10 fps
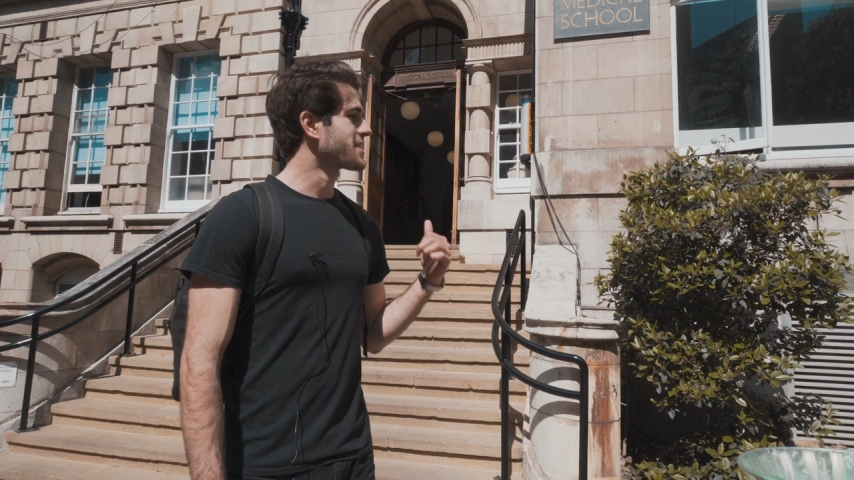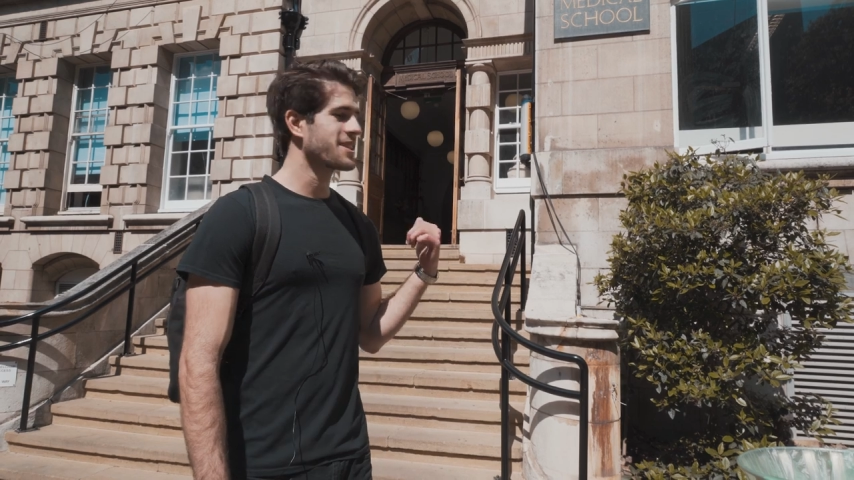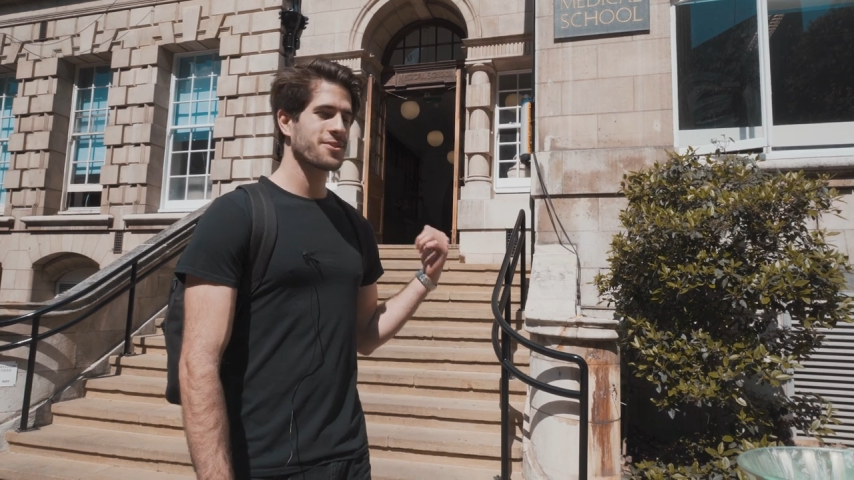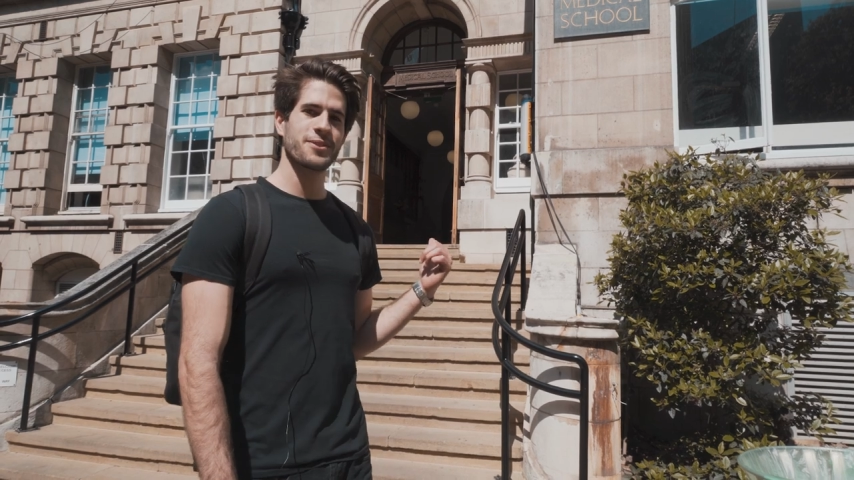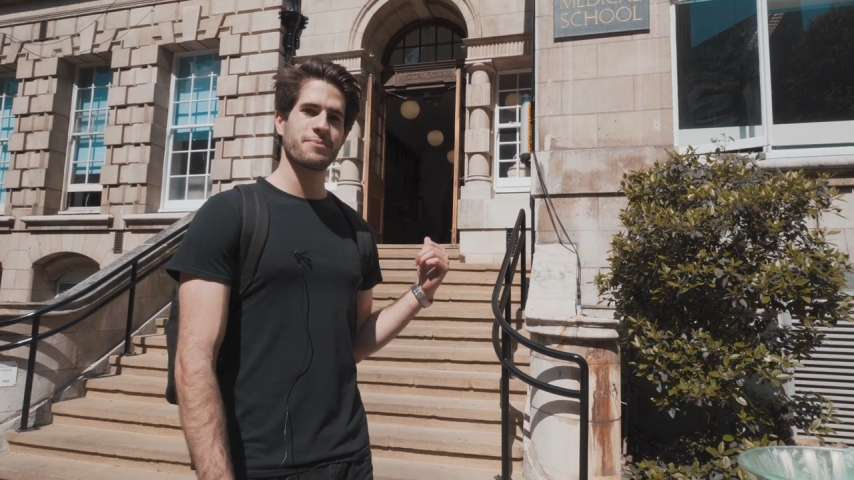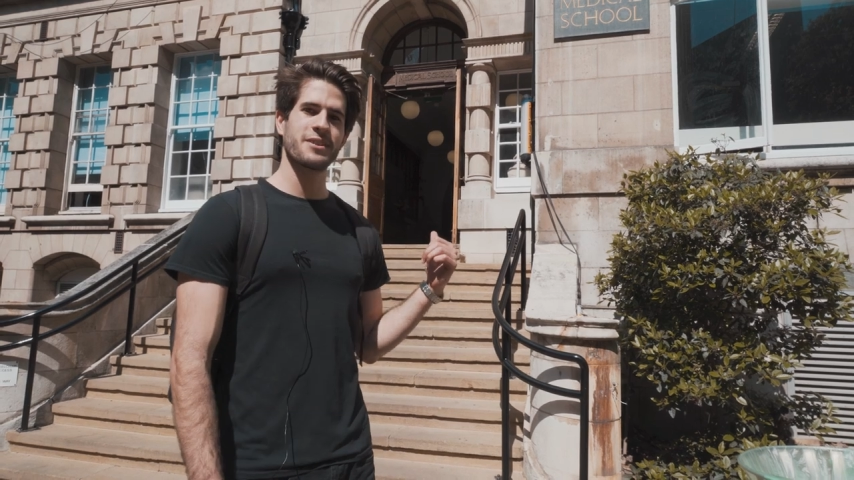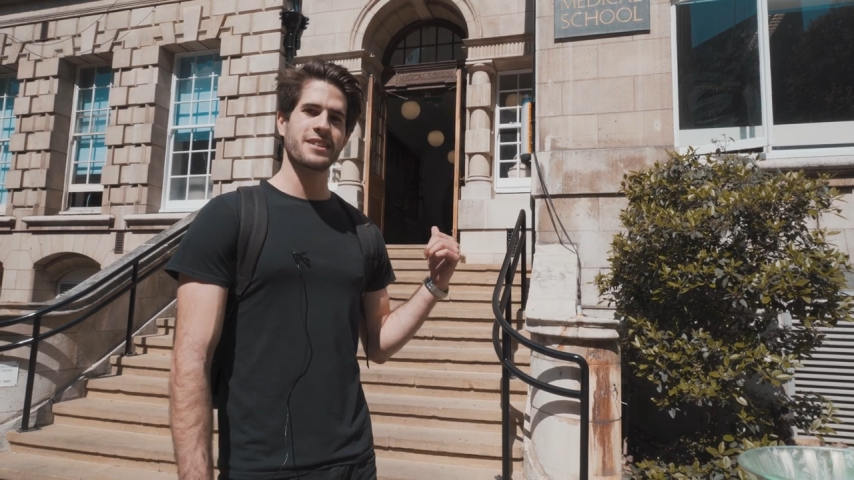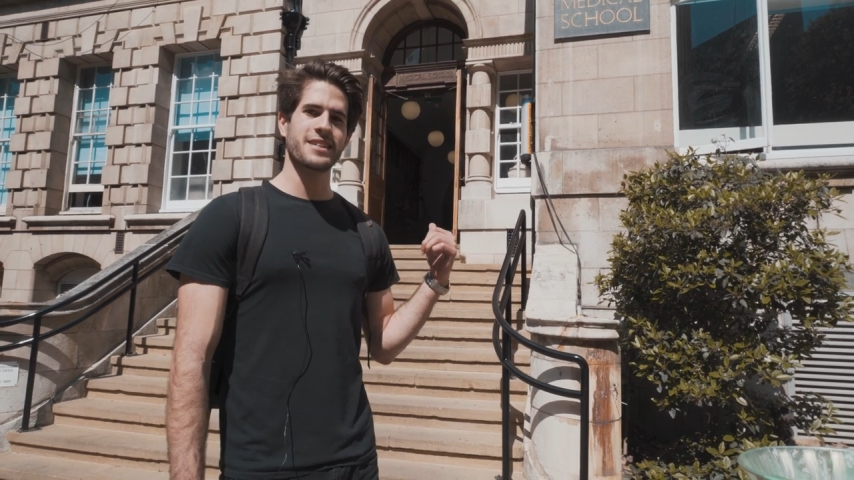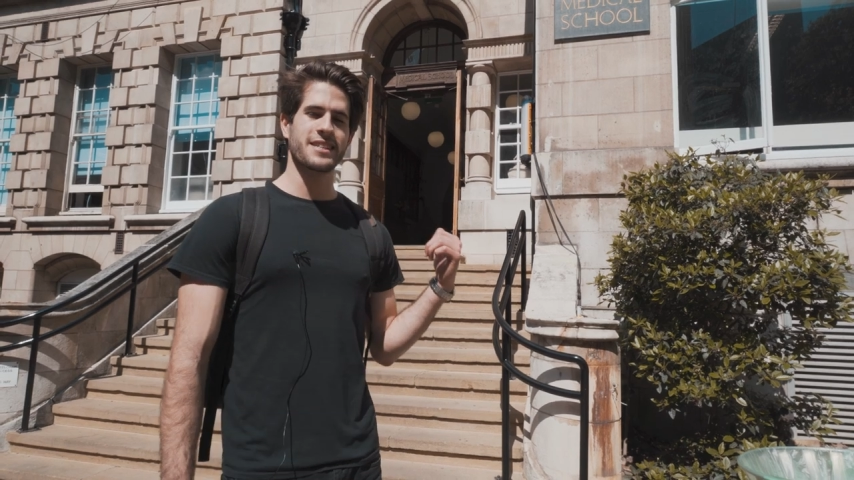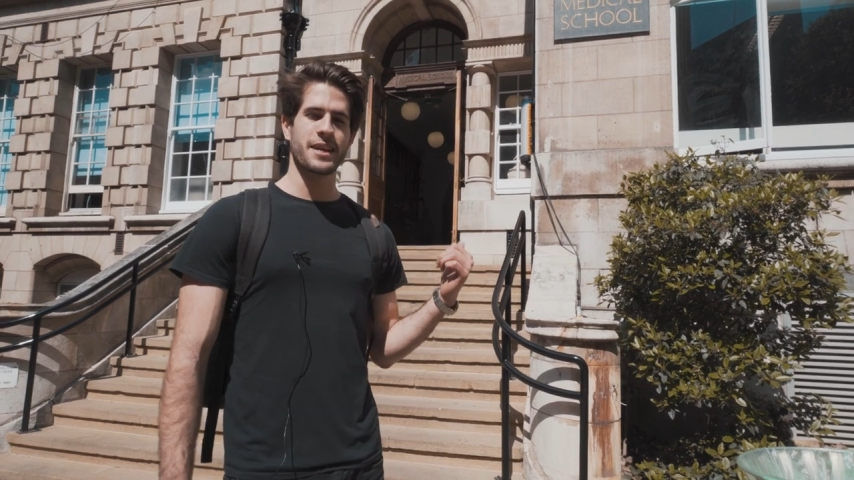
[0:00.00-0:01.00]
so that's who this
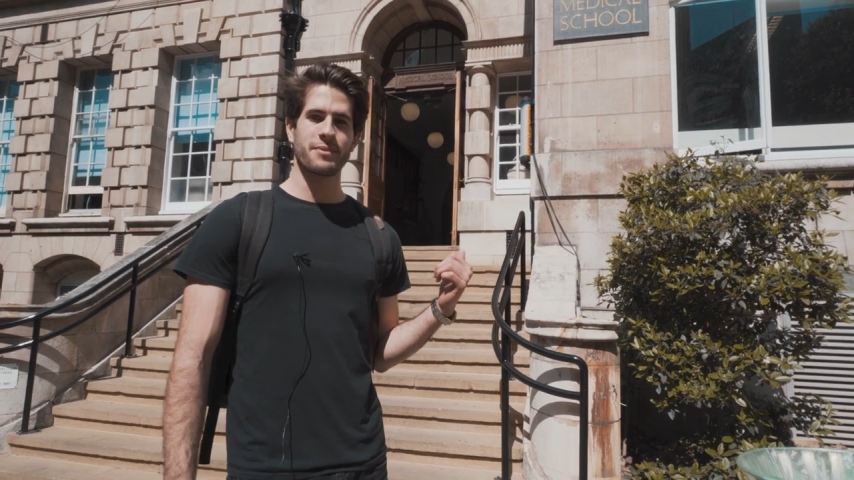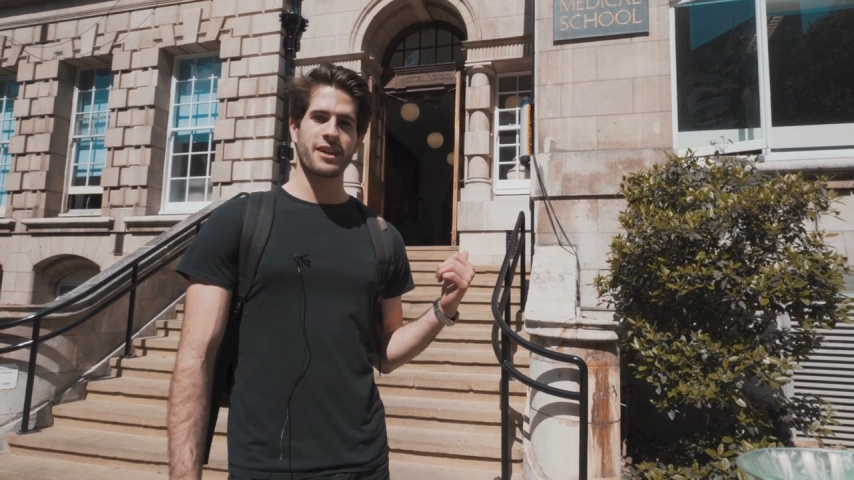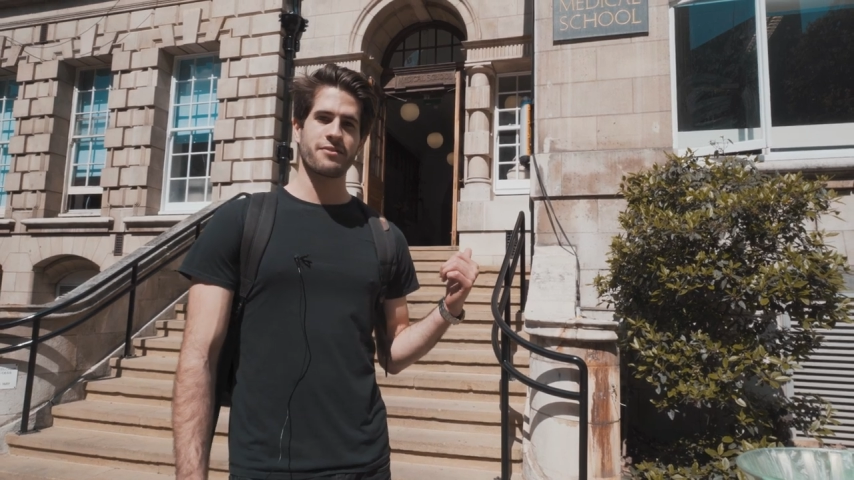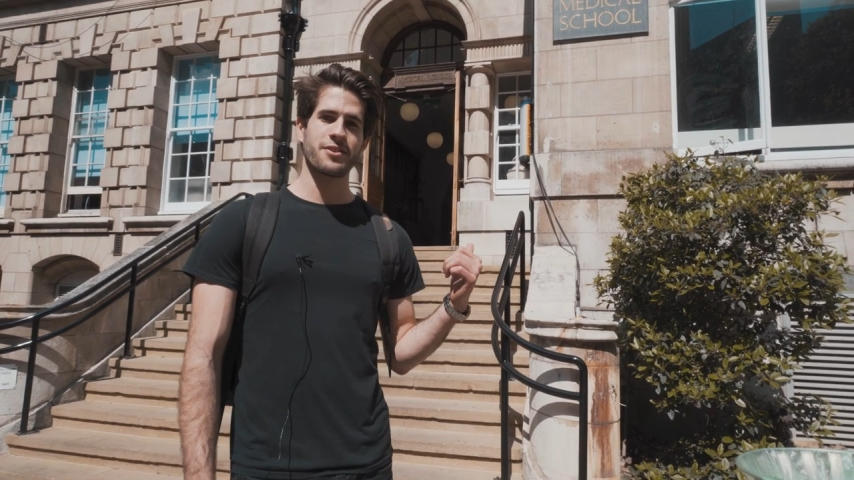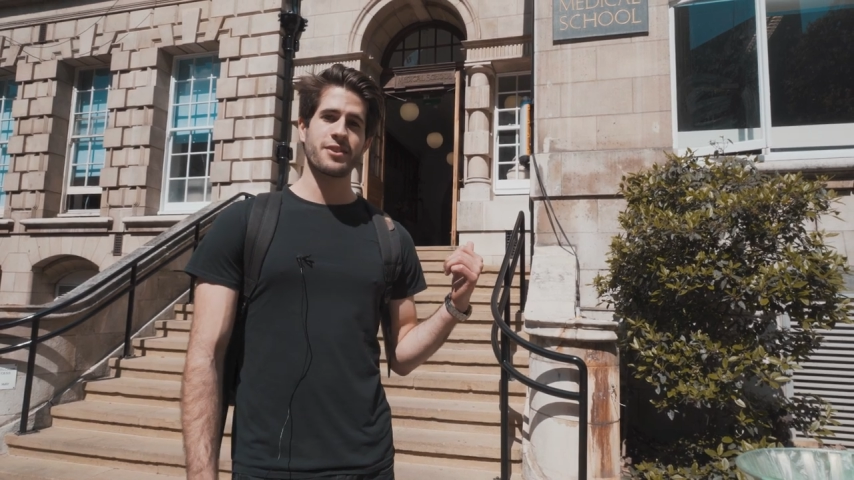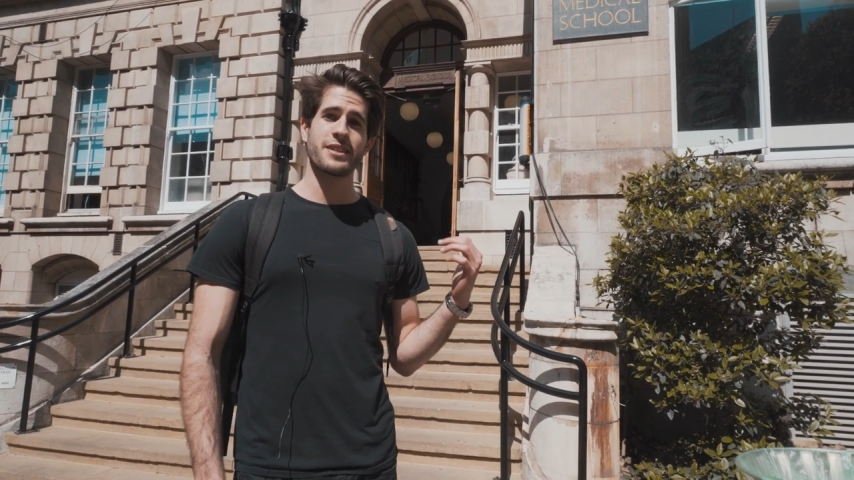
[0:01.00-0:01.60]
building is named after.